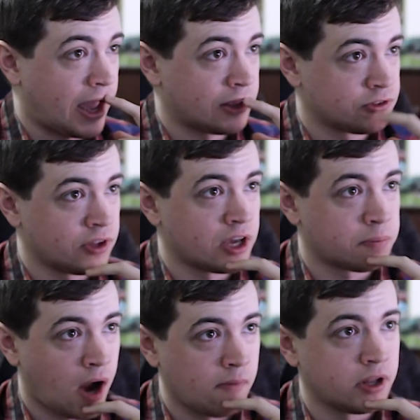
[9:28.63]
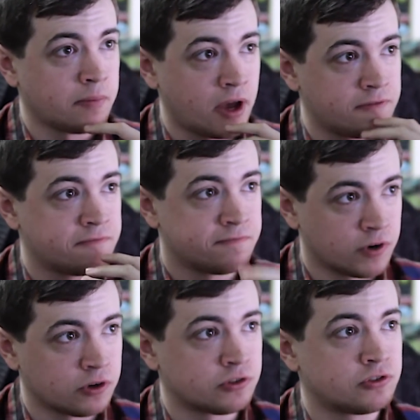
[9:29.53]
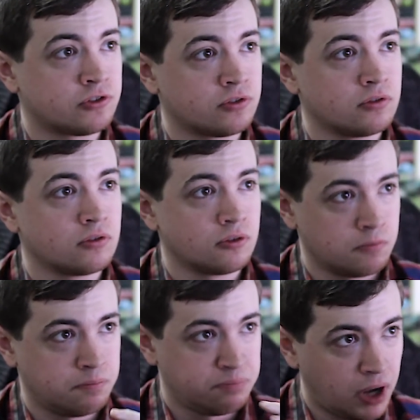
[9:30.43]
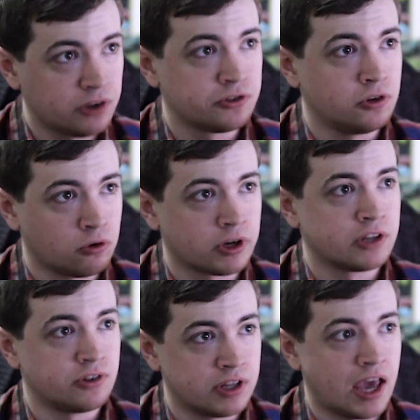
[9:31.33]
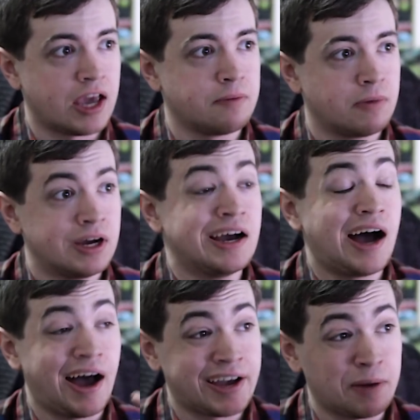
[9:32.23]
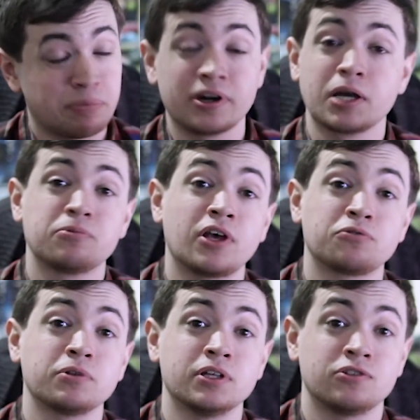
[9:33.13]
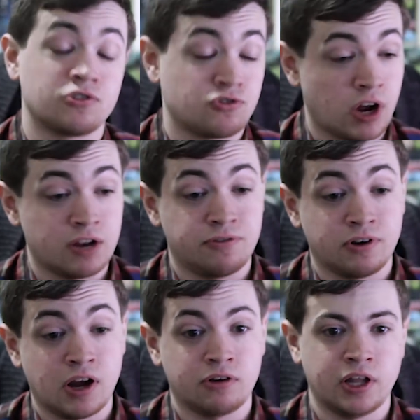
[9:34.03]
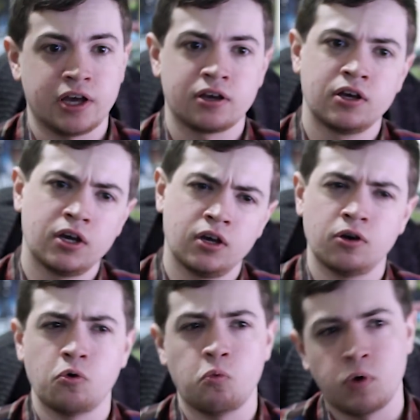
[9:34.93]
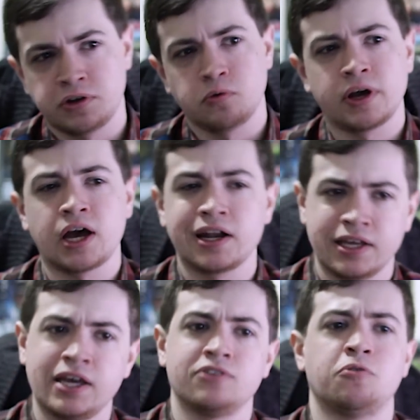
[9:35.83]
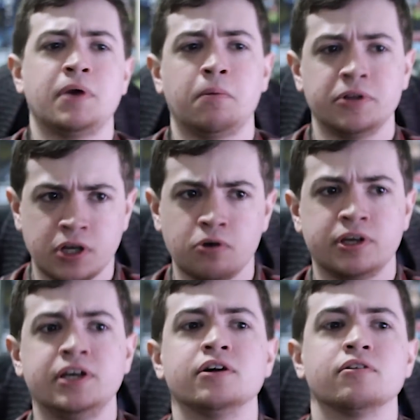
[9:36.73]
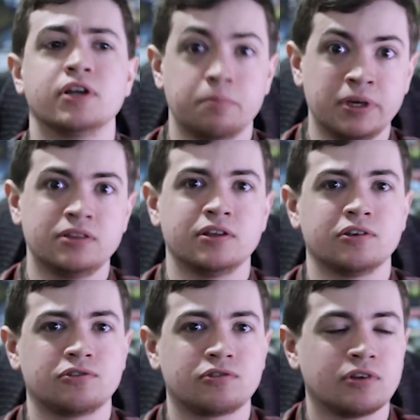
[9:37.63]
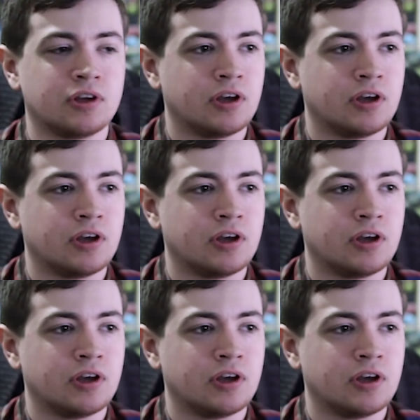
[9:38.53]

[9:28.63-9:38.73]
as like probably my first puzzle-oriented game, I got pretty obsessed with it, just trying to figure out like, what do I gotta get to be able to go here and to beat this?